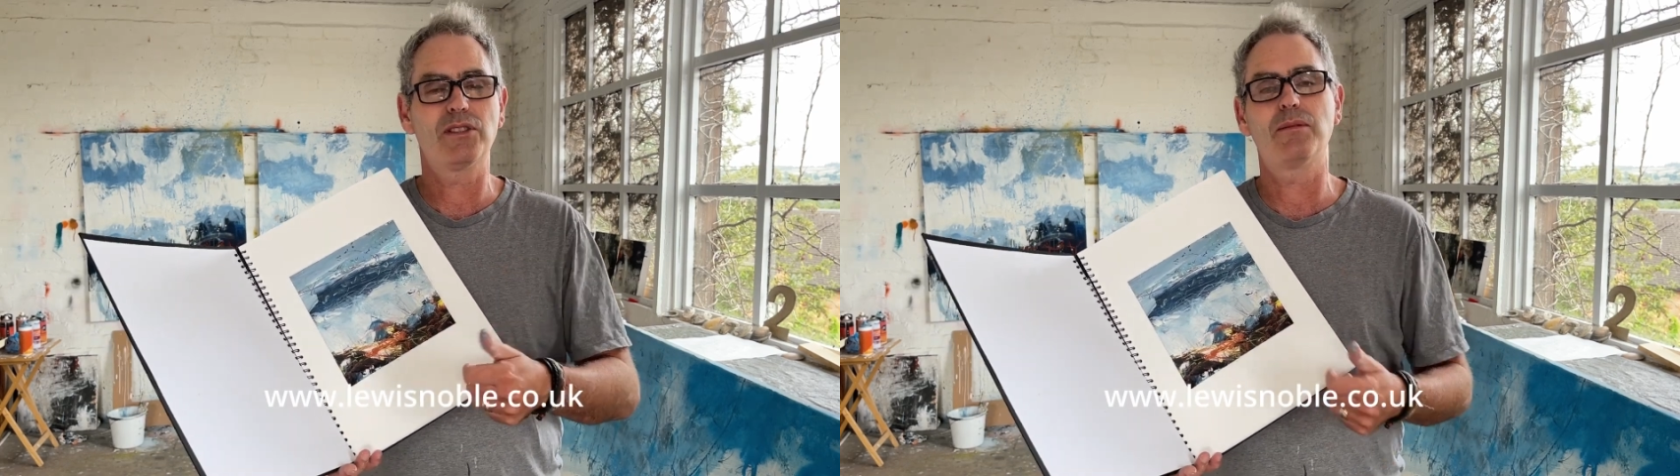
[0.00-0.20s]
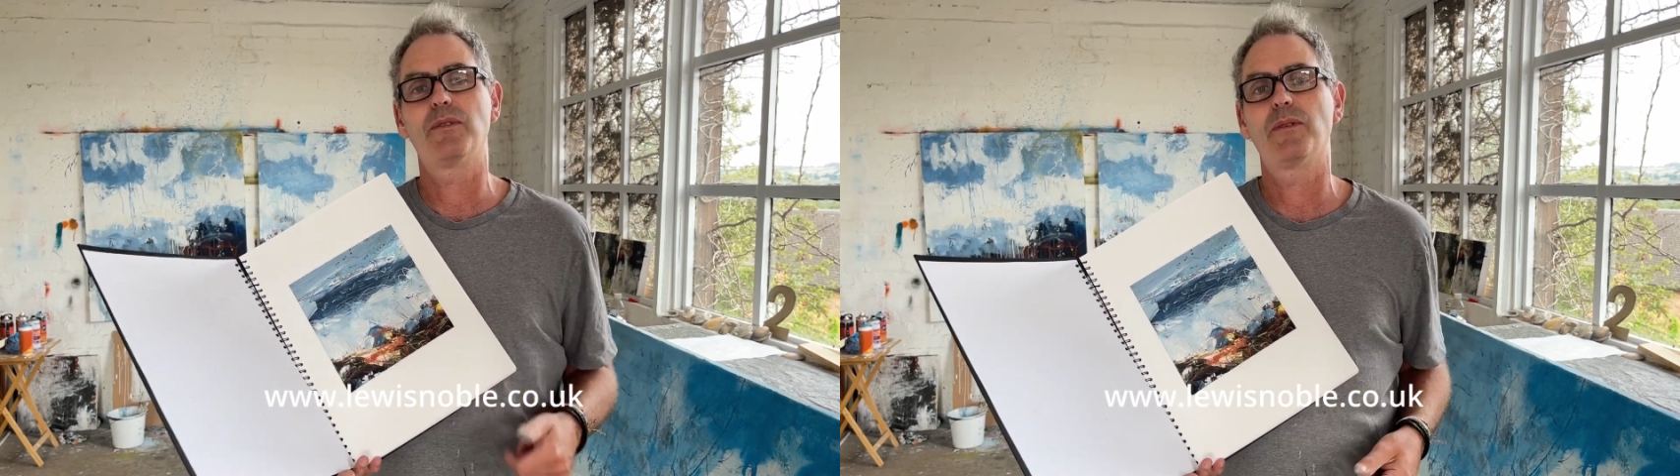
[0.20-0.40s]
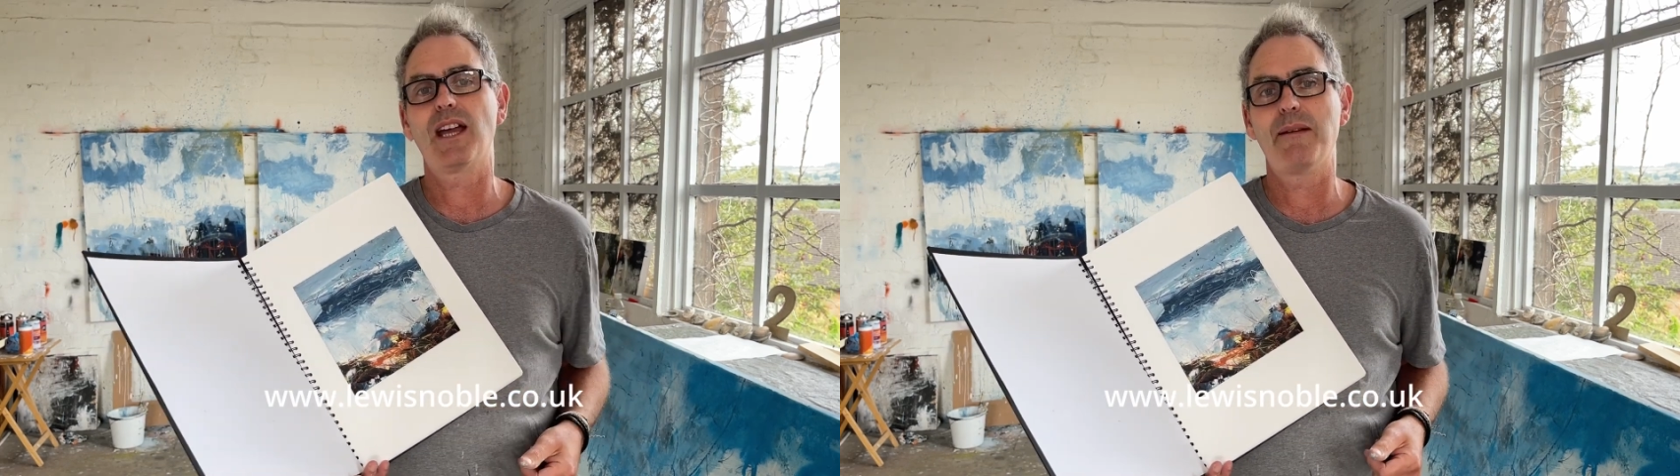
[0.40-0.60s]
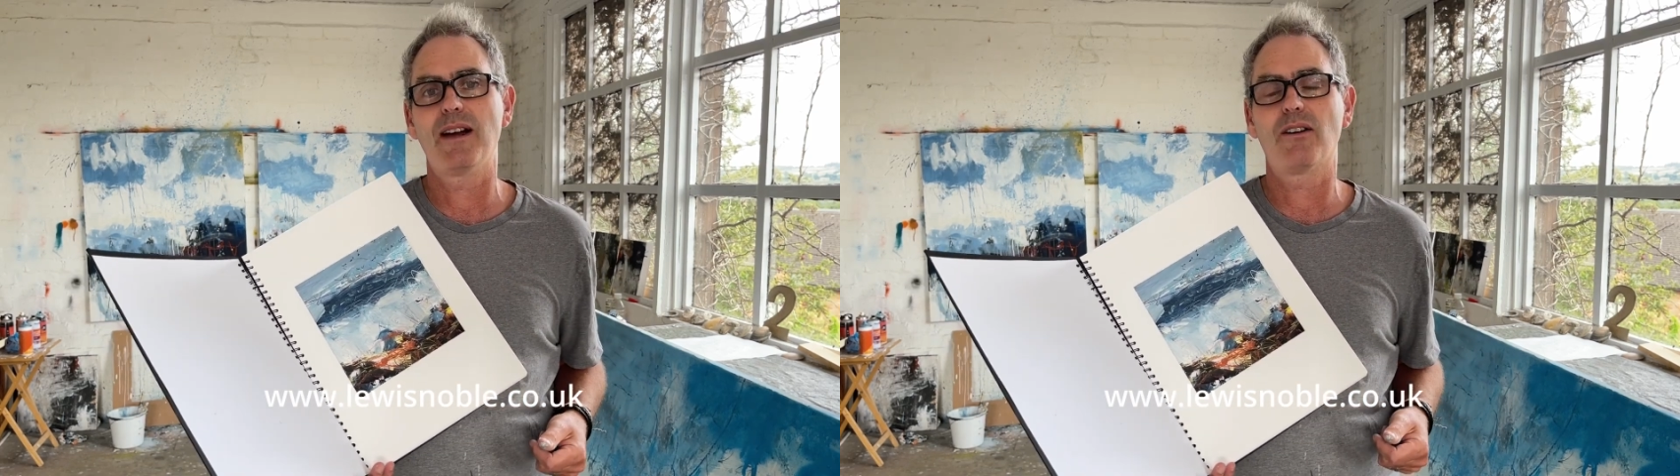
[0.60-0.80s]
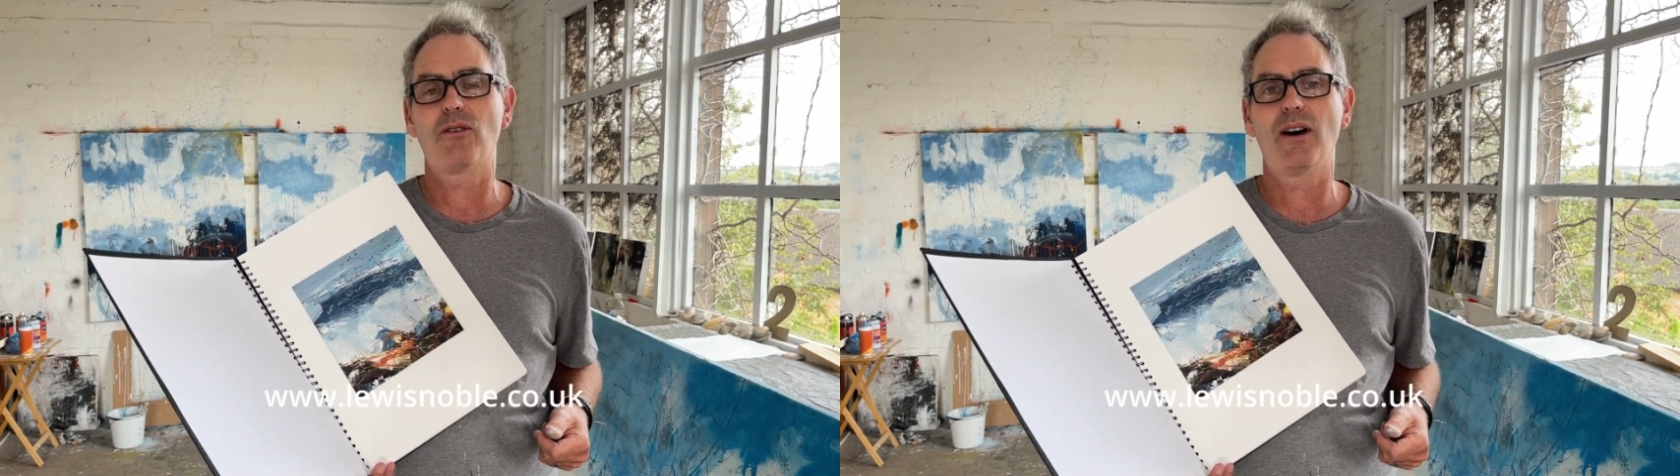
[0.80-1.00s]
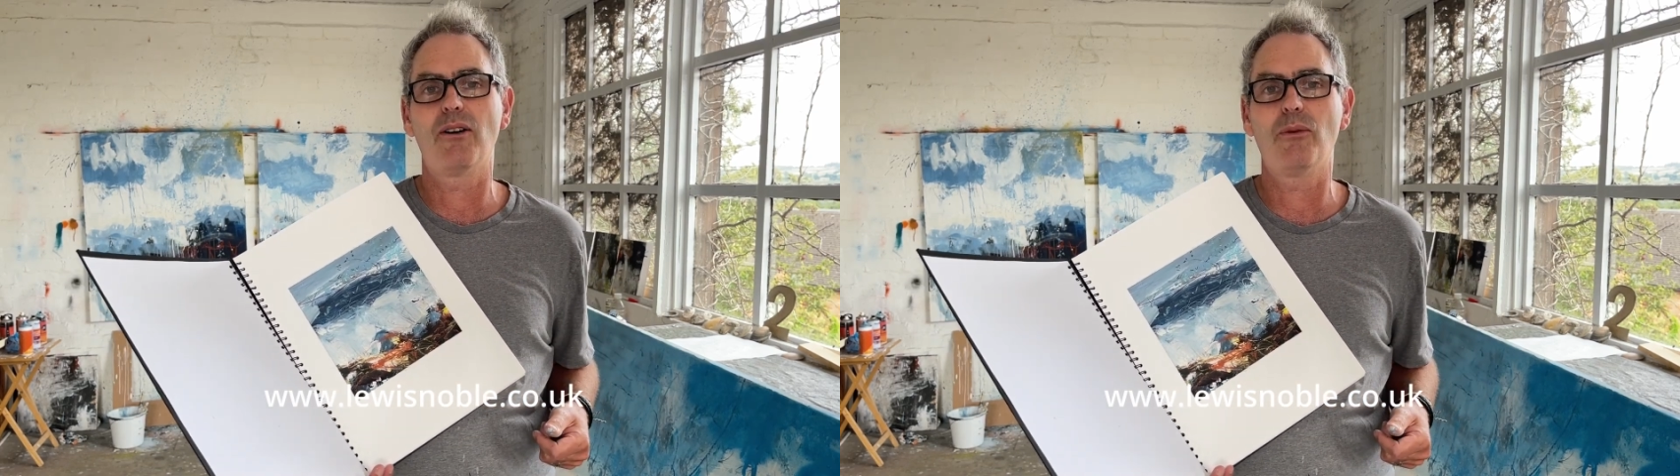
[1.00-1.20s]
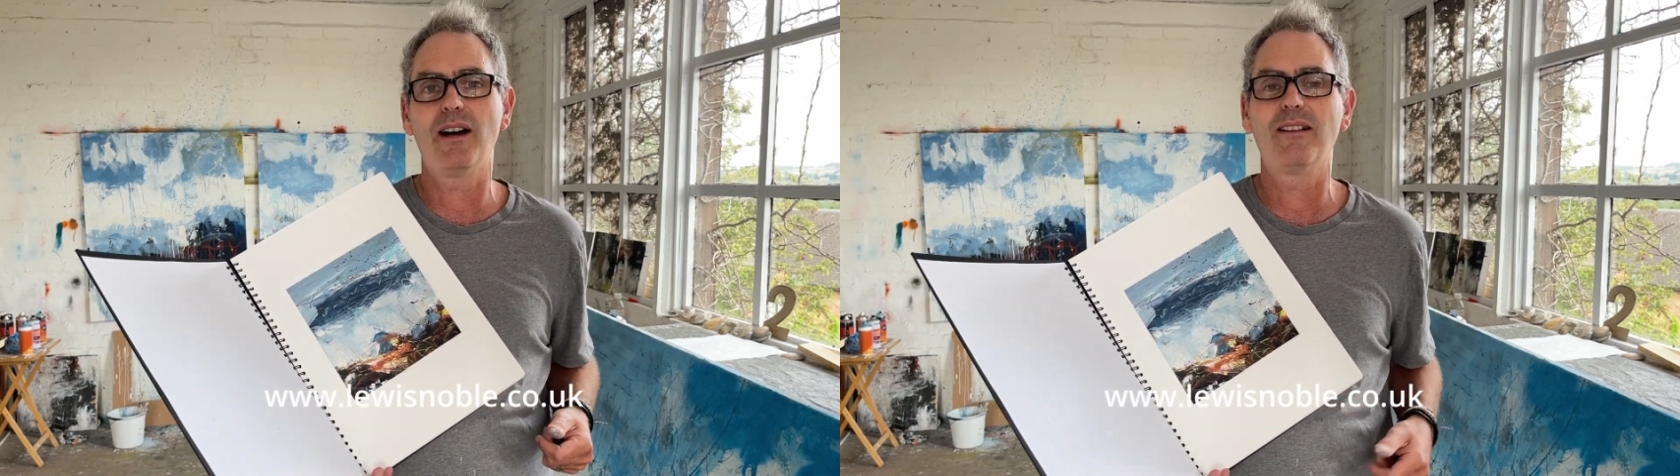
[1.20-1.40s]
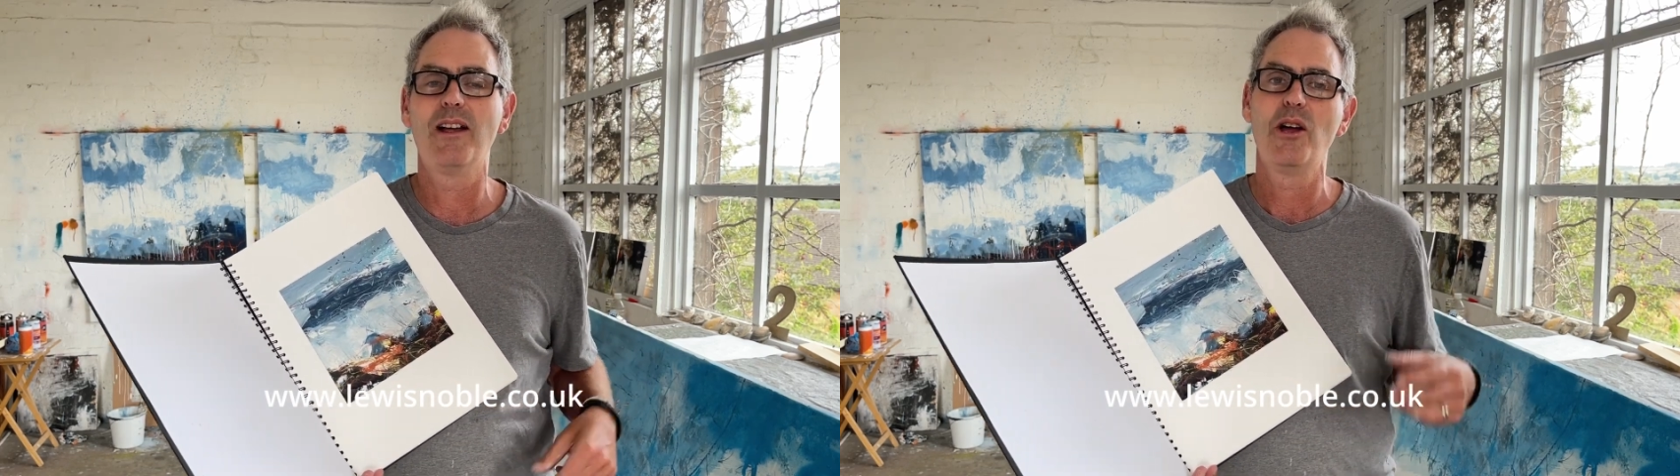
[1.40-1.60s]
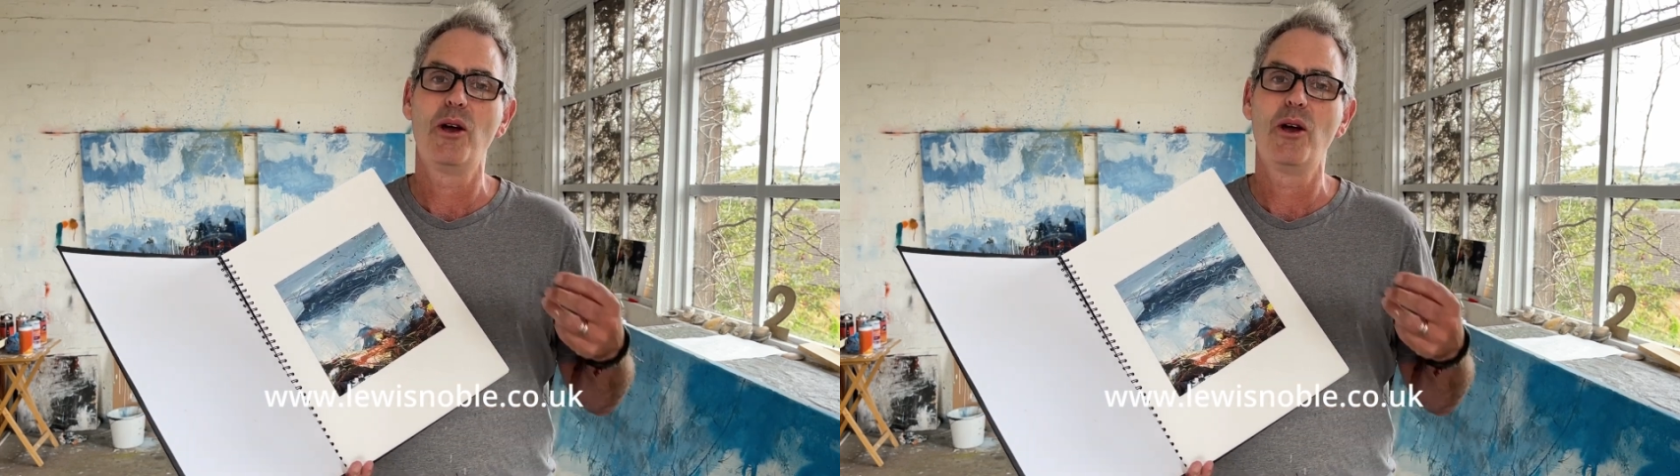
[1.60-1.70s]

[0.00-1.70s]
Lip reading: Some of them came out quite well.